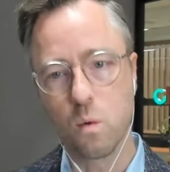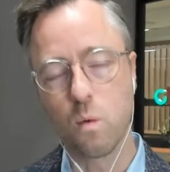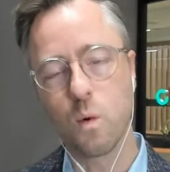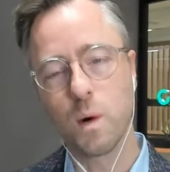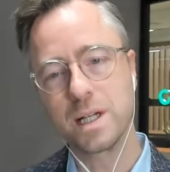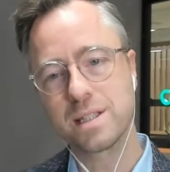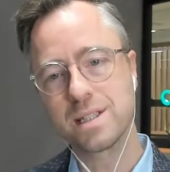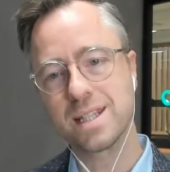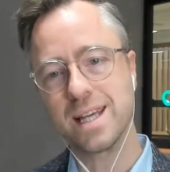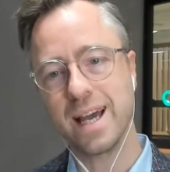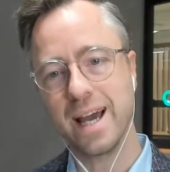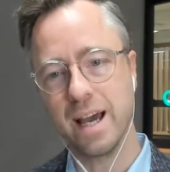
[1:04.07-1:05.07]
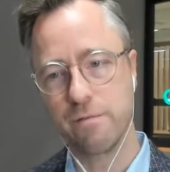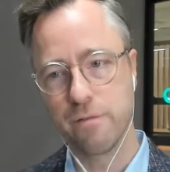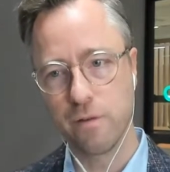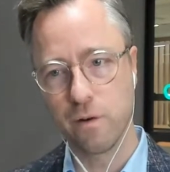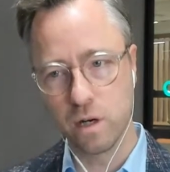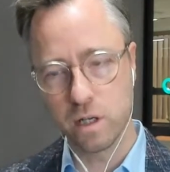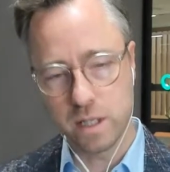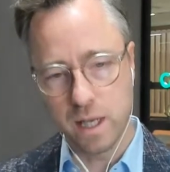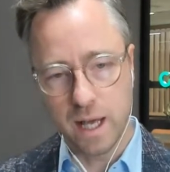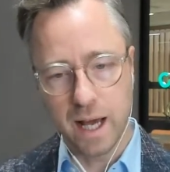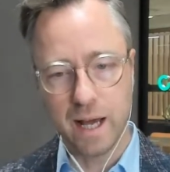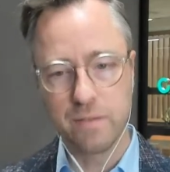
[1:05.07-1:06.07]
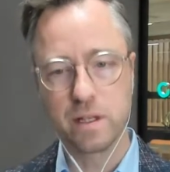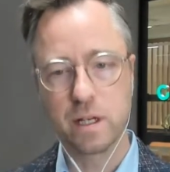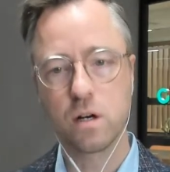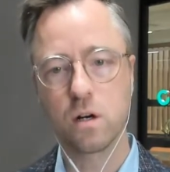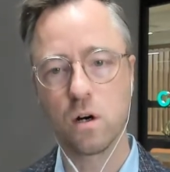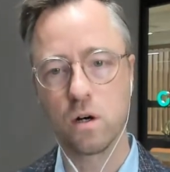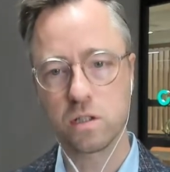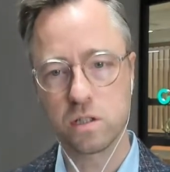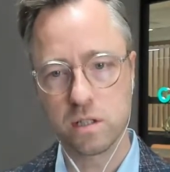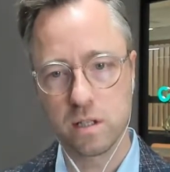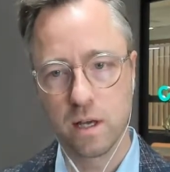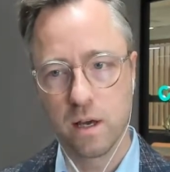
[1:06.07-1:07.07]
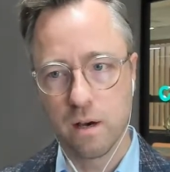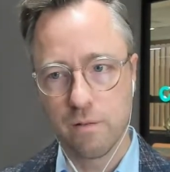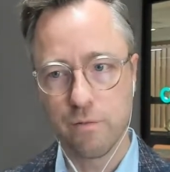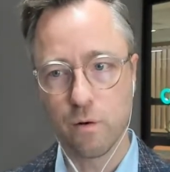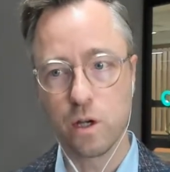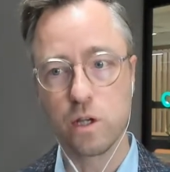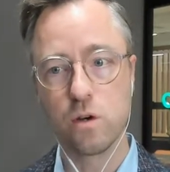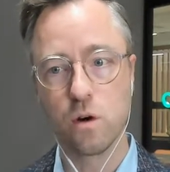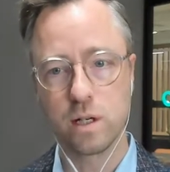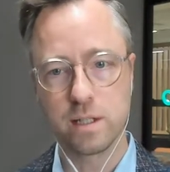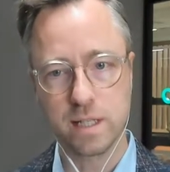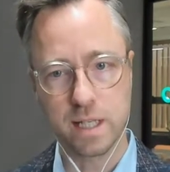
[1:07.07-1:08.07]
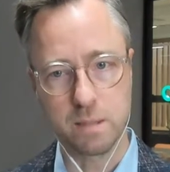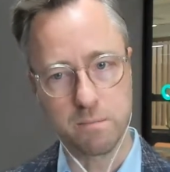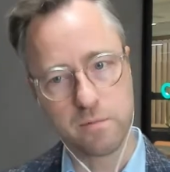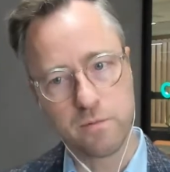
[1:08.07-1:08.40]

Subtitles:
what's the effort and the cost for your team,